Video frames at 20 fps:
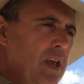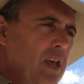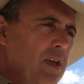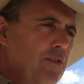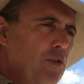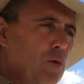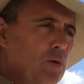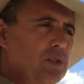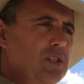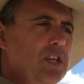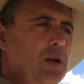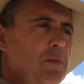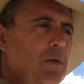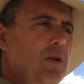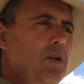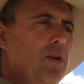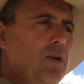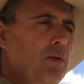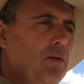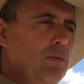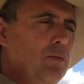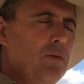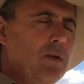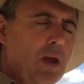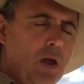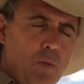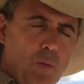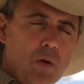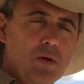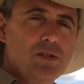if you're someone who
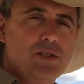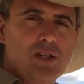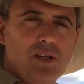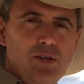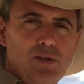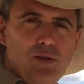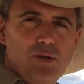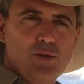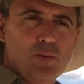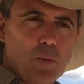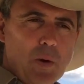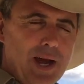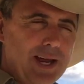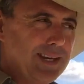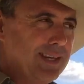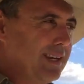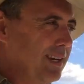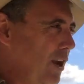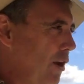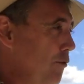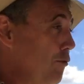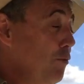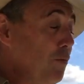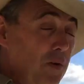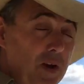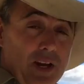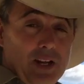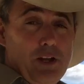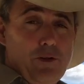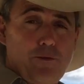wants to lose weight,
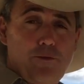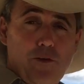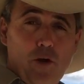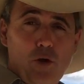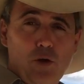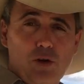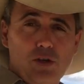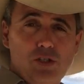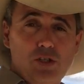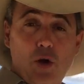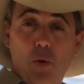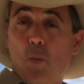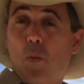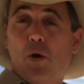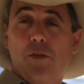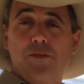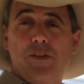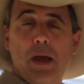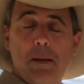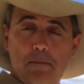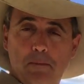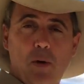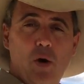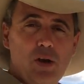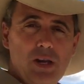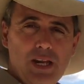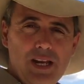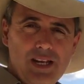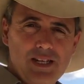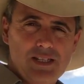really focus on what that
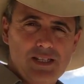body